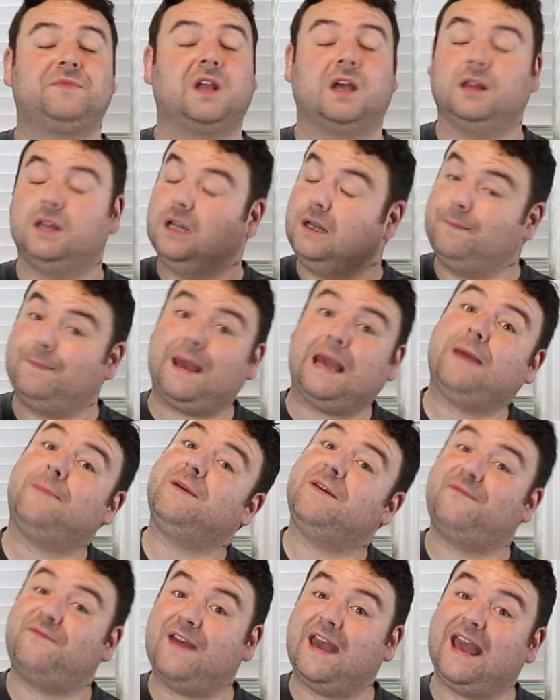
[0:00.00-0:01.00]

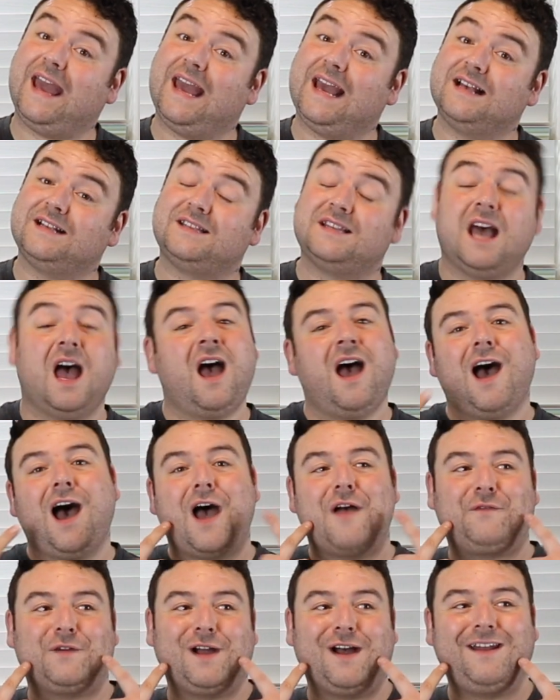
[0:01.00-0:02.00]
face.
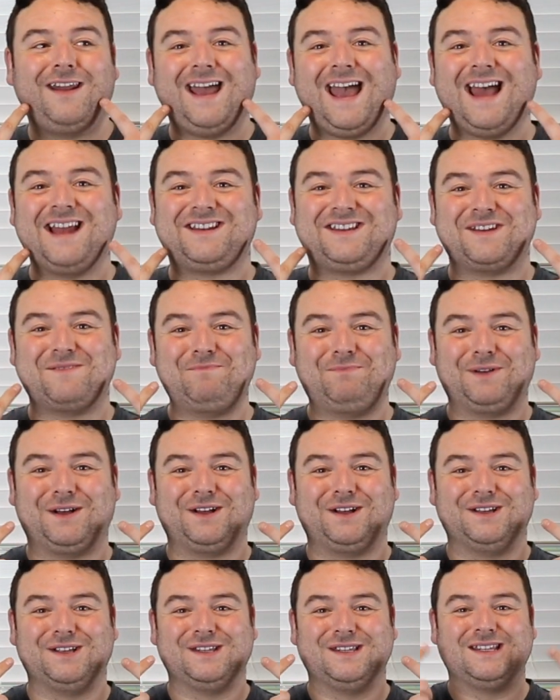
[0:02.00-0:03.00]
I forgot I had
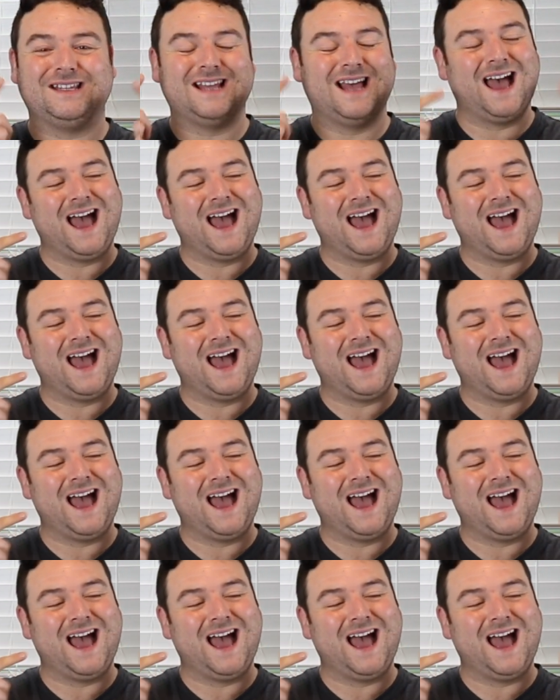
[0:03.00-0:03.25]
dimples.